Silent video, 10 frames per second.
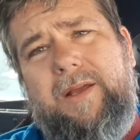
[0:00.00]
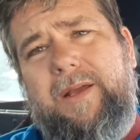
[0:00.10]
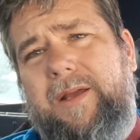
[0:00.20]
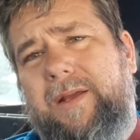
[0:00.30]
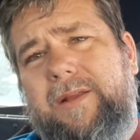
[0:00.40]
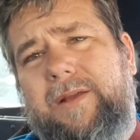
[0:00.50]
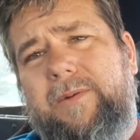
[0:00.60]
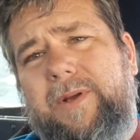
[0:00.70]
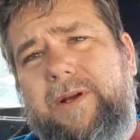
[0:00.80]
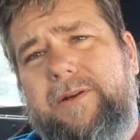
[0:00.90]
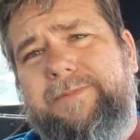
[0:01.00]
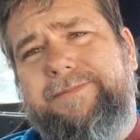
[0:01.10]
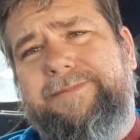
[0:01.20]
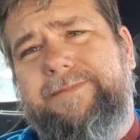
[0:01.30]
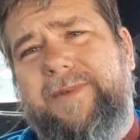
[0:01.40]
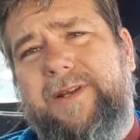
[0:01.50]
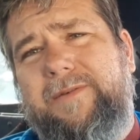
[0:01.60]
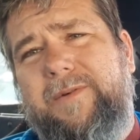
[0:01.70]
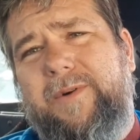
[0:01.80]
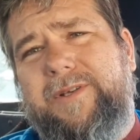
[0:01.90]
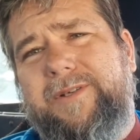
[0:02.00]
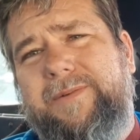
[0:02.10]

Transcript: hey, there we go. Thank you for watching.